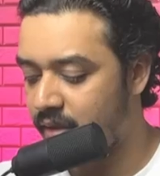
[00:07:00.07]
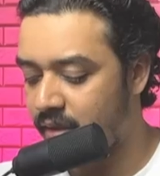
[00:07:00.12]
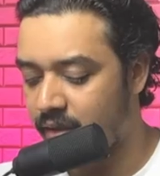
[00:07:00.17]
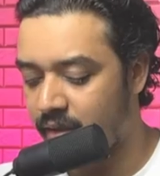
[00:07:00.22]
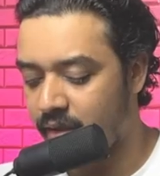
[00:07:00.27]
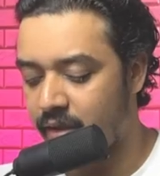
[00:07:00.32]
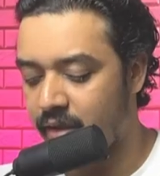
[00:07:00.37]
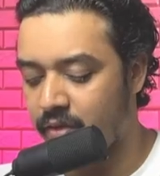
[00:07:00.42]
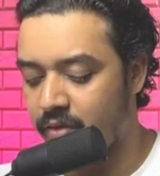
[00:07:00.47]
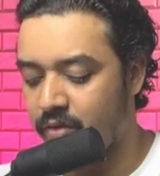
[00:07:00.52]

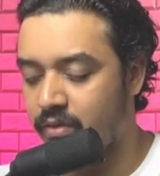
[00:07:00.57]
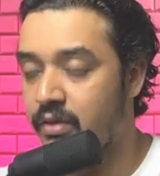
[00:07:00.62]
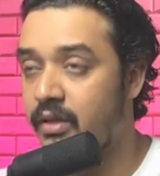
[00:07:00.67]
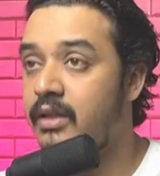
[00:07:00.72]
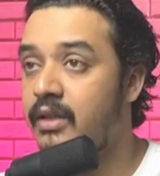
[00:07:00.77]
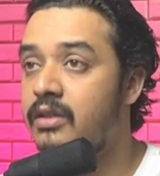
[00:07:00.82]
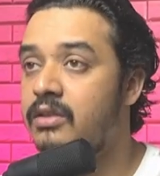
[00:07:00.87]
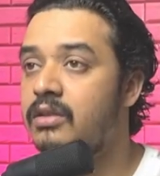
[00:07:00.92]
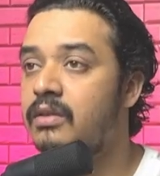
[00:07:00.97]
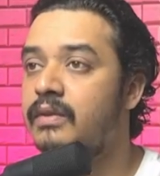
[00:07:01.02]
ignore the
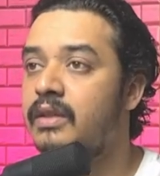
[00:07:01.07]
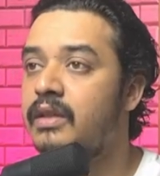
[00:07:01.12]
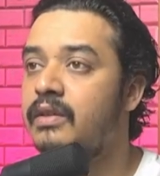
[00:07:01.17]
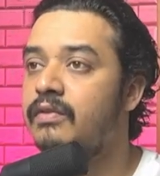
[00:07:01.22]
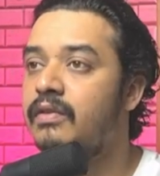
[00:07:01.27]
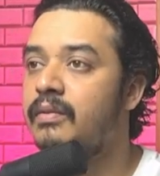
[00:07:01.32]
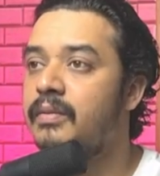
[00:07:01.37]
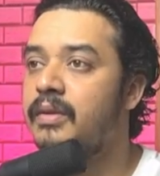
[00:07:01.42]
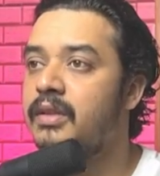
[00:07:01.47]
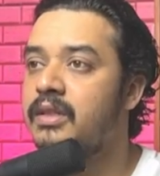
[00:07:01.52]
rest of the
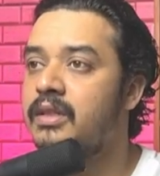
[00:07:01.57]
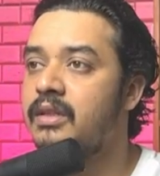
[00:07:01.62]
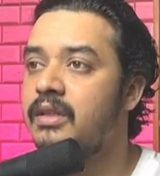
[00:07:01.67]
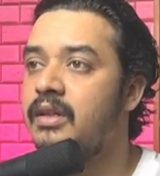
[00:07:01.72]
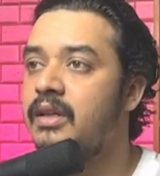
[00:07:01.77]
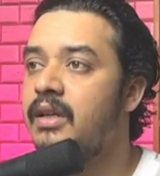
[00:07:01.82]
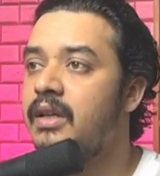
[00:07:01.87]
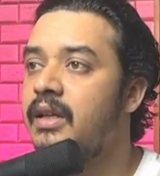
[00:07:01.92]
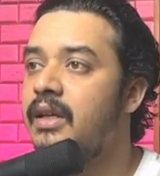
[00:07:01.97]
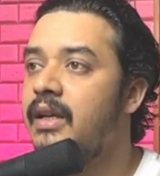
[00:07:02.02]
information,
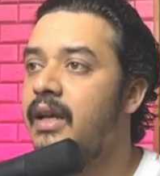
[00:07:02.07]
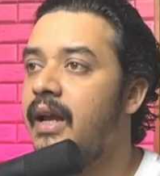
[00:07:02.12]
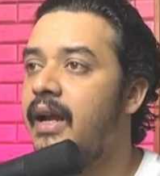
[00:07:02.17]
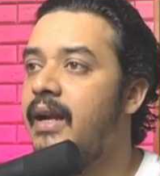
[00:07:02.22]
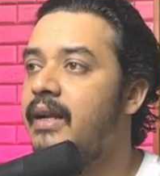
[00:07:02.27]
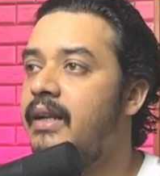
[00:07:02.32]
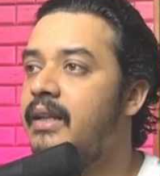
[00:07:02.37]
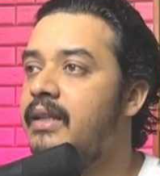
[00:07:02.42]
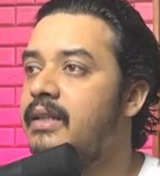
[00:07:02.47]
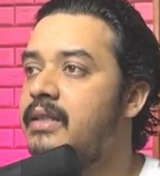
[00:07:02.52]

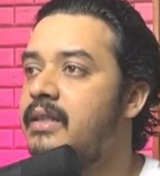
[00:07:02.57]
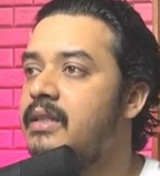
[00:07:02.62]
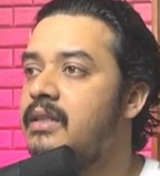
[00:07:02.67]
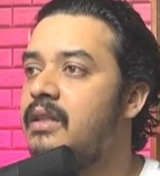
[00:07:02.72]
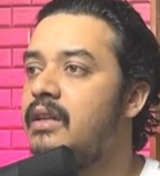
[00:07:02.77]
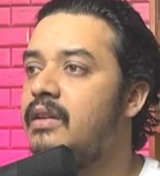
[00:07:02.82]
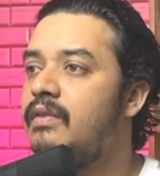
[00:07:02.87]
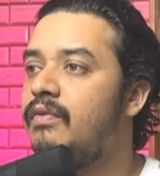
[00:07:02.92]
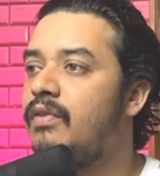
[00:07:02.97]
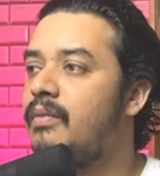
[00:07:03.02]
and this is the
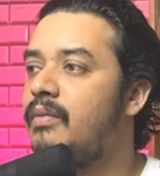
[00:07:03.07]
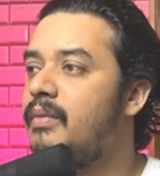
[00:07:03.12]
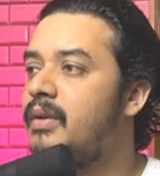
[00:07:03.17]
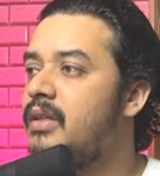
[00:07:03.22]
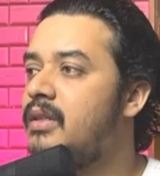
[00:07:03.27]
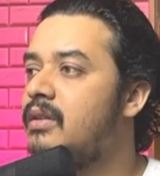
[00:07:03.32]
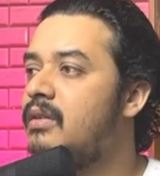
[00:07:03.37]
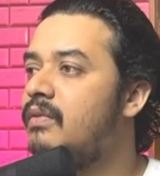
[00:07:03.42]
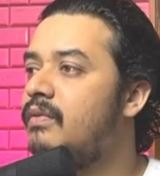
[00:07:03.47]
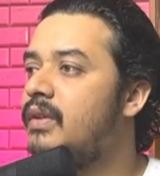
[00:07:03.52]

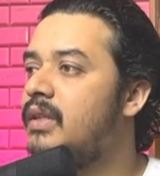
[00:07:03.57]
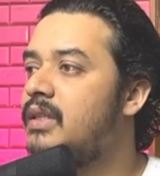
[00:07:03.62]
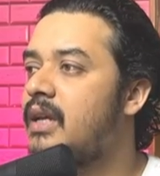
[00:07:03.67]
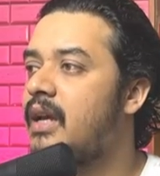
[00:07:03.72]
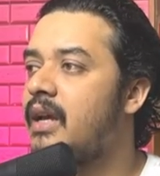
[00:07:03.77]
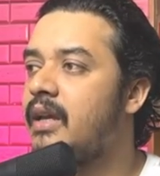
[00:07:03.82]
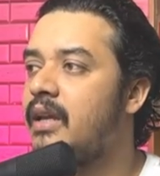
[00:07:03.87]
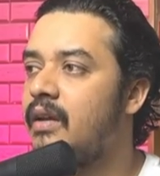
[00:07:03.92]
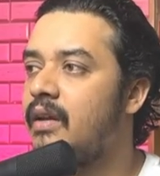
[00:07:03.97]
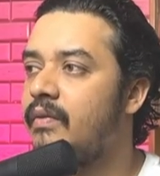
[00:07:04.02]
information which
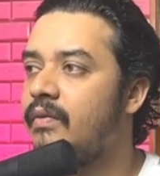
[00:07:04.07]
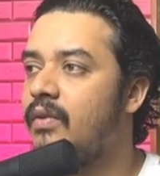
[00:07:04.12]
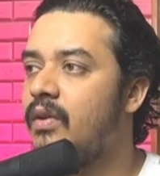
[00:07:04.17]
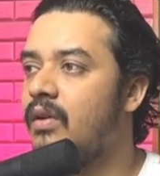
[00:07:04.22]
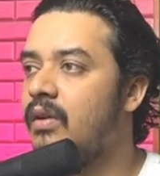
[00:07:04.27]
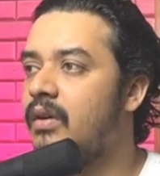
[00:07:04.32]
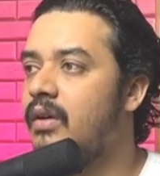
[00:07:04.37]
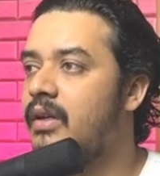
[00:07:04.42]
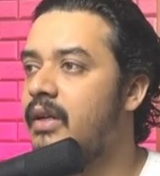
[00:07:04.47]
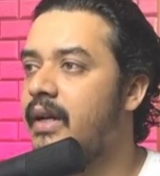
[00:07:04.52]
I have
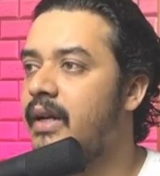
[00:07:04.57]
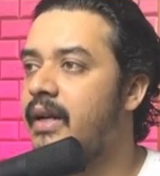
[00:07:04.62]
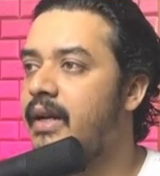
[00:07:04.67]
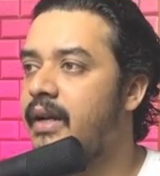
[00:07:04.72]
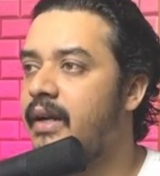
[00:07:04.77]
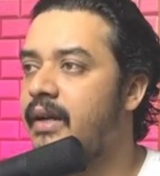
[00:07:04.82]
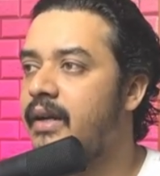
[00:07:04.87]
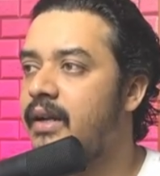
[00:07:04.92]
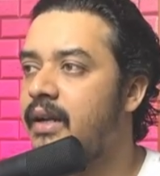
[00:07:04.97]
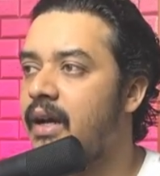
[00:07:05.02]
got,
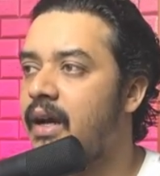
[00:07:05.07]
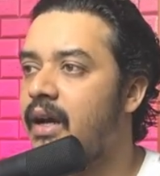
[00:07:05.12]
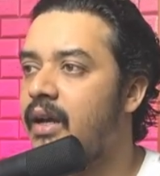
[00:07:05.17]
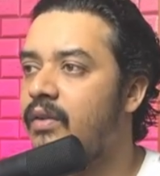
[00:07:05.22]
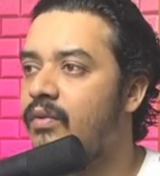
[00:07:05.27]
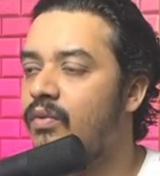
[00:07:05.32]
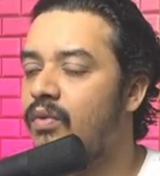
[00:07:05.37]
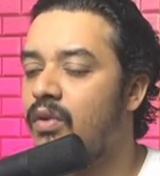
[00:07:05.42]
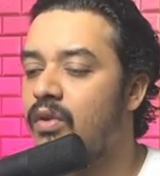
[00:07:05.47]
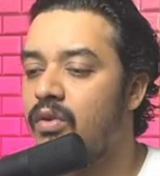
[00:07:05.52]
and I
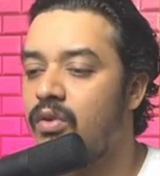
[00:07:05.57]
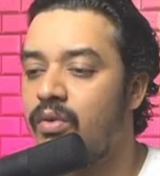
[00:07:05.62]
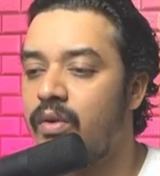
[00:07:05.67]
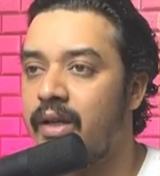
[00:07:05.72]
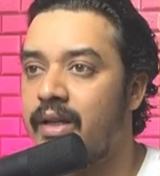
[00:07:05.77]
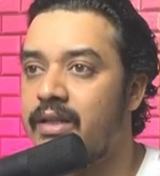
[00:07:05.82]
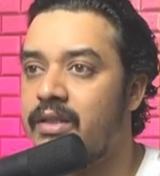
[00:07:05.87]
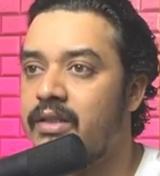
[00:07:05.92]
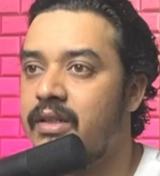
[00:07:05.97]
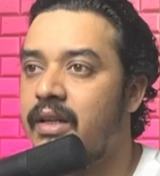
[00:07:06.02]
want to
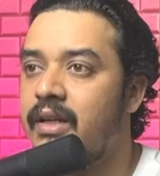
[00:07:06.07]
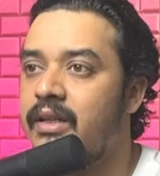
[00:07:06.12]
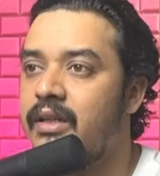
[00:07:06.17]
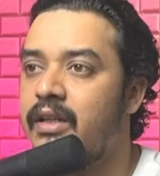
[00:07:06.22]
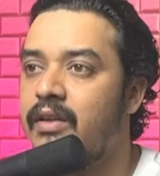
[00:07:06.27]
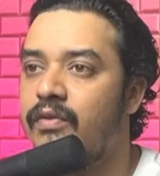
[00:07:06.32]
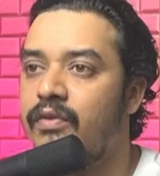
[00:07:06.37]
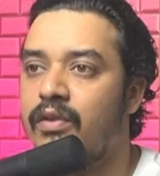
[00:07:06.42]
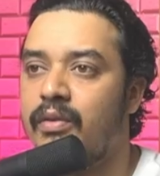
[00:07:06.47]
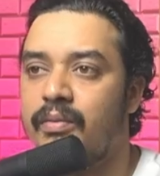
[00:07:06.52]
extract the
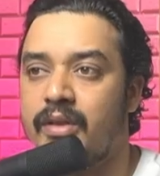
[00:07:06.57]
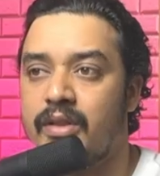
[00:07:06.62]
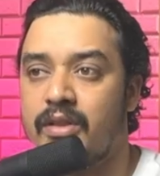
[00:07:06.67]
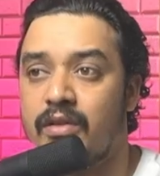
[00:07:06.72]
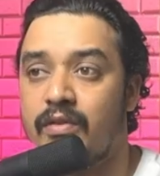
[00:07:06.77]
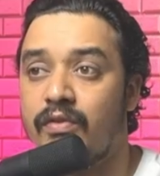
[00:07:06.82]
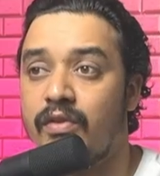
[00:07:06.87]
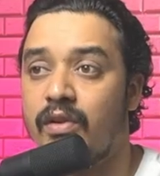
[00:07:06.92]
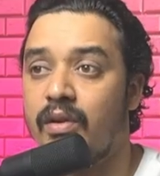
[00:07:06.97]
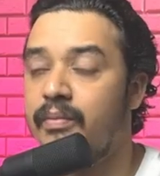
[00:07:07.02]
information
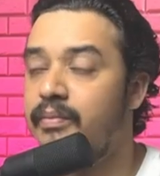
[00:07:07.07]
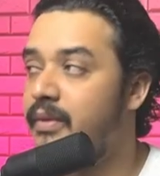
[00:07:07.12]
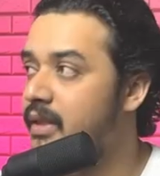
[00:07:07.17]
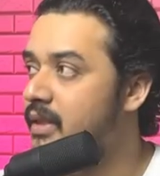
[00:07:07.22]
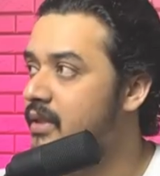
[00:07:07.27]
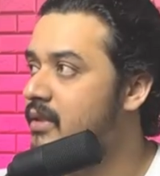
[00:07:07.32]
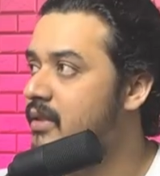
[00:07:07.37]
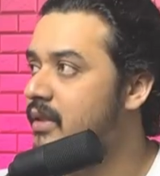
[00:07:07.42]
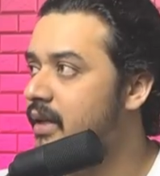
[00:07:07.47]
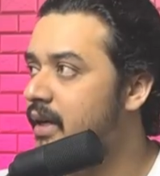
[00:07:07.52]
from
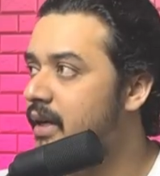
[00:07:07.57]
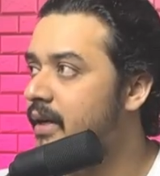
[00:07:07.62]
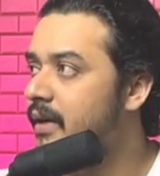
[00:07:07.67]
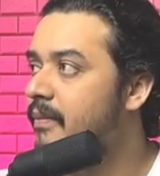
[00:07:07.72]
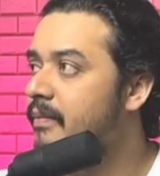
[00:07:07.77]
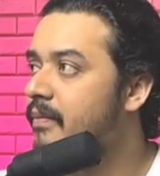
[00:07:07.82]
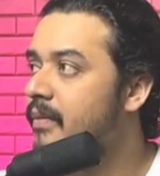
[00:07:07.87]
this, right?